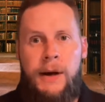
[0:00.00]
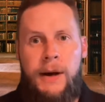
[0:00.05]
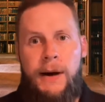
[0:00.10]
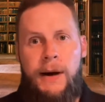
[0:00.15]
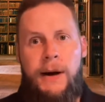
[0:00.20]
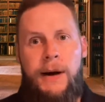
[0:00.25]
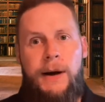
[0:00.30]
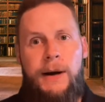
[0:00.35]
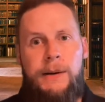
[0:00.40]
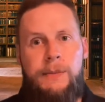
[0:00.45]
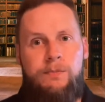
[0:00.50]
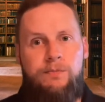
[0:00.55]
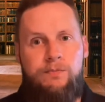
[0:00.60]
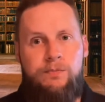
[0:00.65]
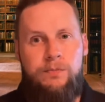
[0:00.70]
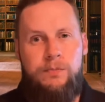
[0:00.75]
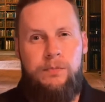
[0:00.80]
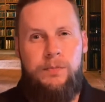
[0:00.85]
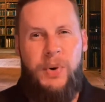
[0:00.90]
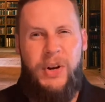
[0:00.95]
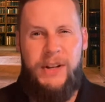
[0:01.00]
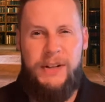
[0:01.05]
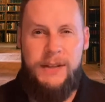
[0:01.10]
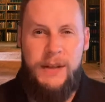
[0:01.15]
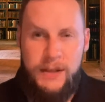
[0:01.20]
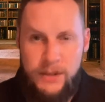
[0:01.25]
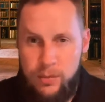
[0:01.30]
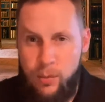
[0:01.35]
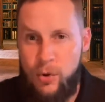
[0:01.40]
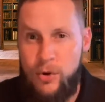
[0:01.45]
but it
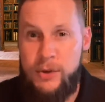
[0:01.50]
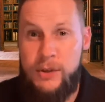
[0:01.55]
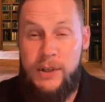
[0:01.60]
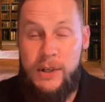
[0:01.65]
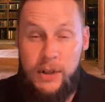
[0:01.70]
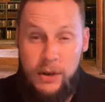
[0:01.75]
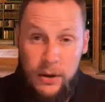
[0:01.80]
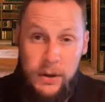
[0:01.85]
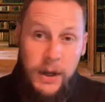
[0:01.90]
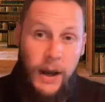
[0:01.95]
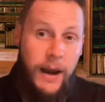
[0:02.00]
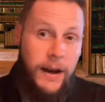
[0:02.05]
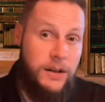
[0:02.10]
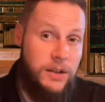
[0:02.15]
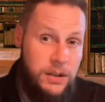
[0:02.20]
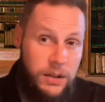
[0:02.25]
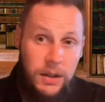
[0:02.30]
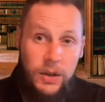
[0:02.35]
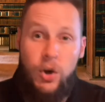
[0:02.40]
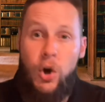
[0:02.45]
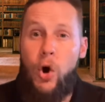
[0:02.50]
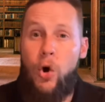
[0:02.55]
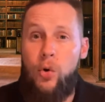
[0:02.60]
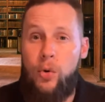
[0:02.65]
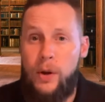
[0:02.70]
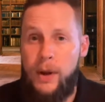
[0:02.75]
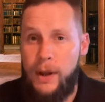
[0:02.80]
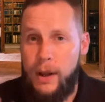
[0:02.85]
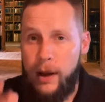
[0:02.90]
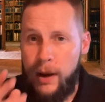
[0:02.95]
takes more skill to actually
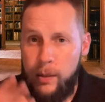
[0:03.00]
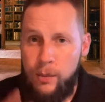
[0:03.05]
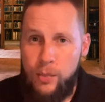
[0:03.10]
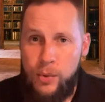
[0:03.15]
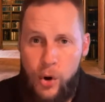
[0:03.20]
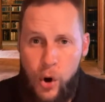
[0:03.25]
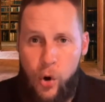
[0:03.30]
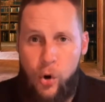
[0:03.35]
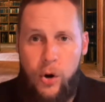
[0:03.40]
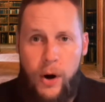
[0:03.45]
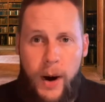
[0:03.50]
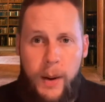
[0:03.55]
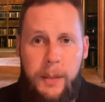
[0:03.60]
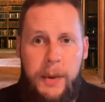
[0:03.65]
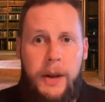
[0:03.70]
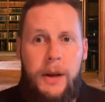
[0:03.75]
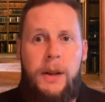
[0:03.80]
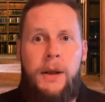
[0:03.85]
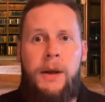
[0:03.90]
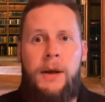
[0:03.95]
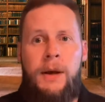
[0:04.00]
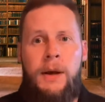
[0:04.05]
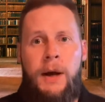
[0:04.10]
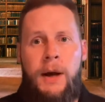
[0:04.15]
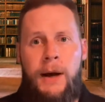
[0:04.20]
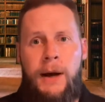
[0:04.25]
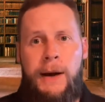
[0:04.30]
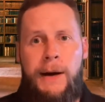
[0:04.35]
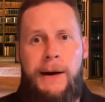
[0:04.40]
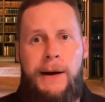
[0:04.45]
code it and program it,
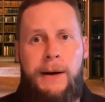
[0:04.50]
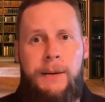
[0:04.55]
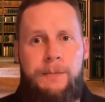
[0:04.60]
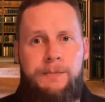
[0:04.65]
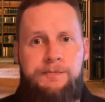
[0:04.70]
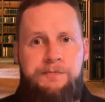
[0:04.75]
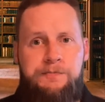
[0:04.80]
and